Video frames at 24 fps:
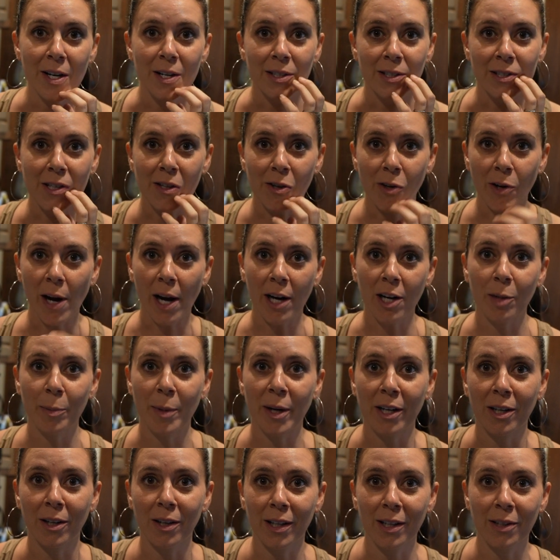to the Cracker
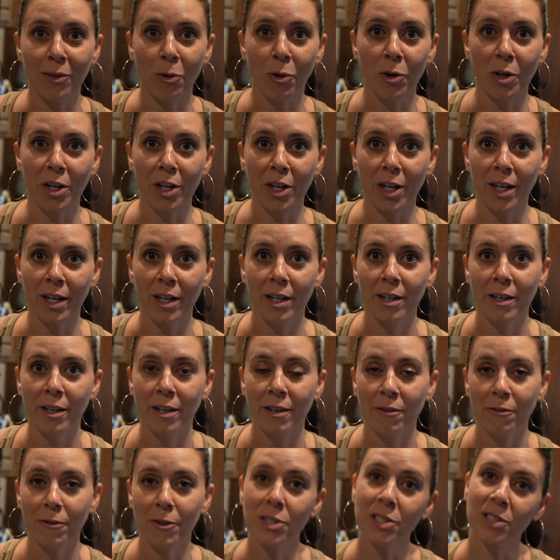Barrel and order,
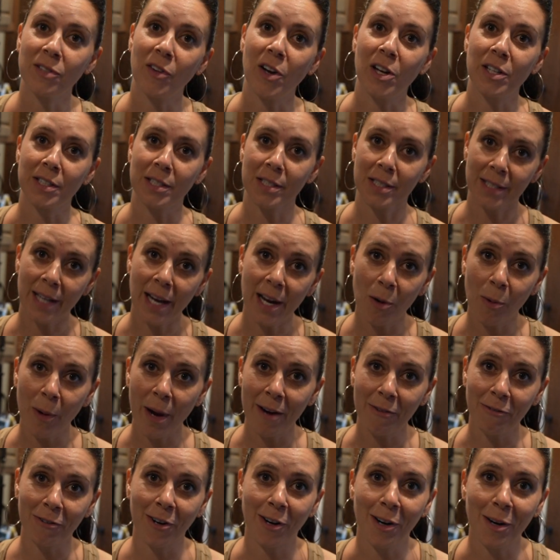first of all, to stay
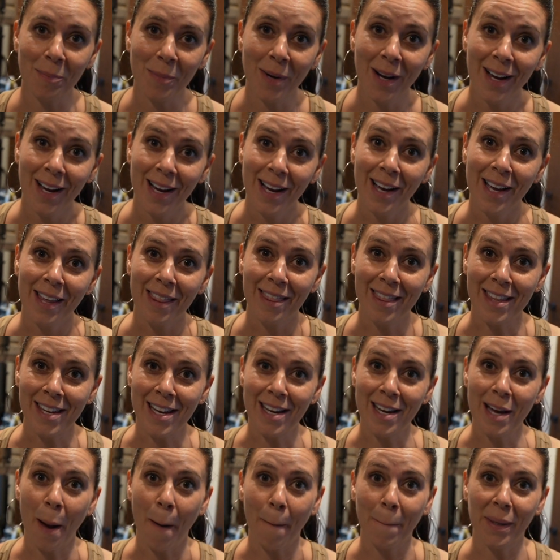away from
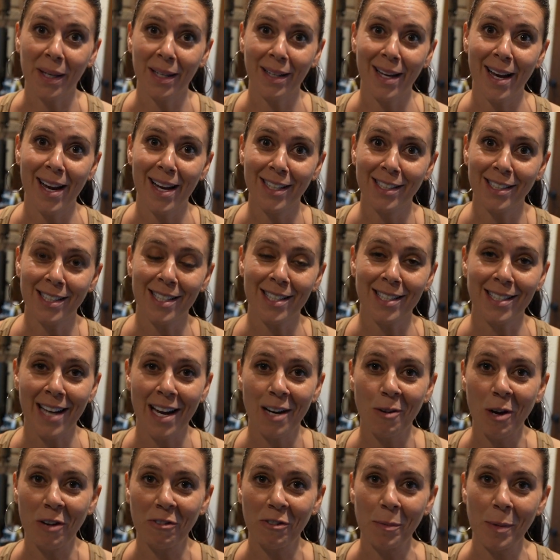the beignets, stay
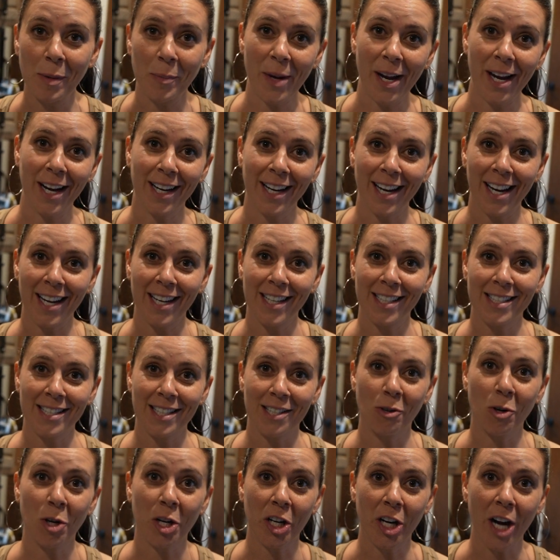away from the pancakes,
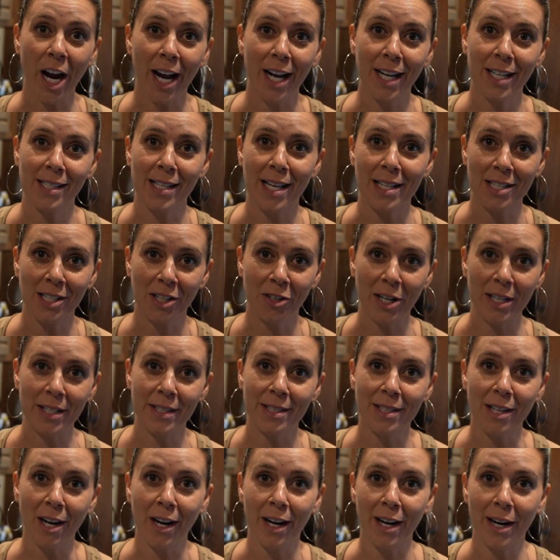and order eggs. That's a great
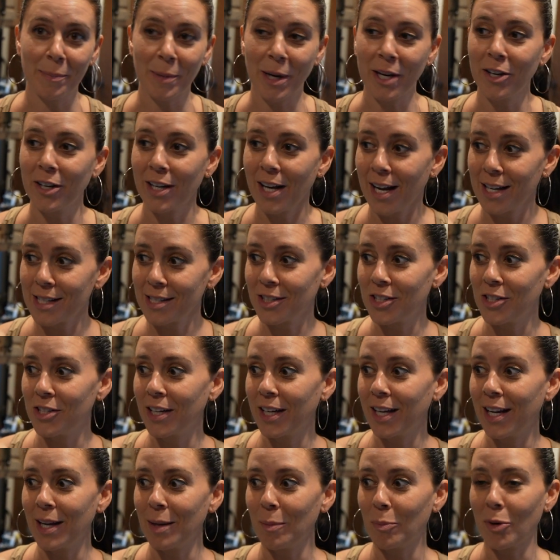start. Am I gonna ask you
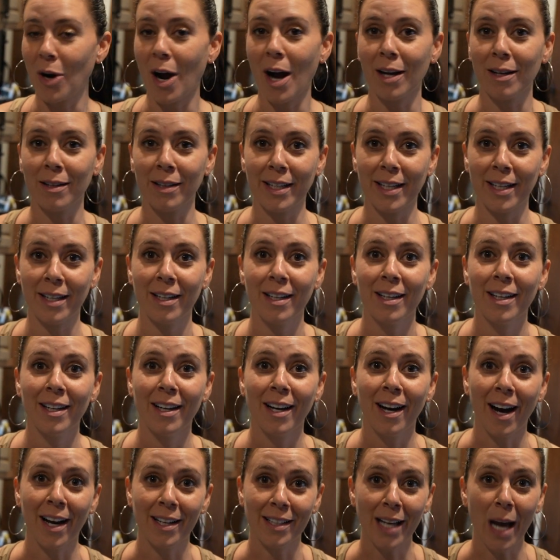to get broccoli
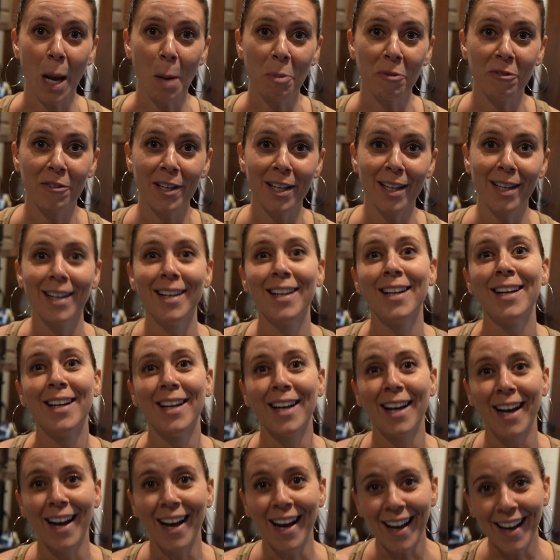on top of it?
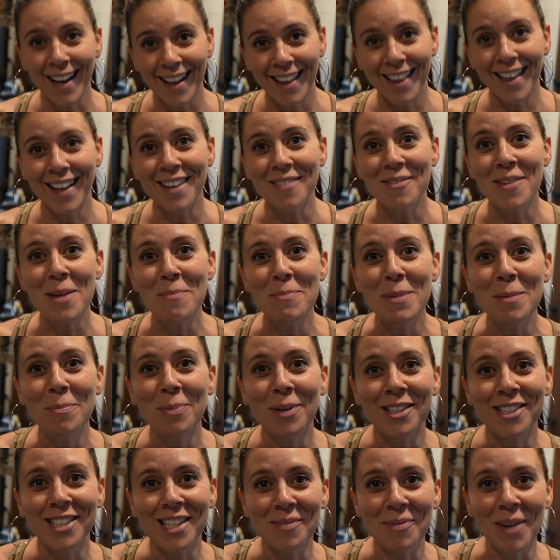That might be pushing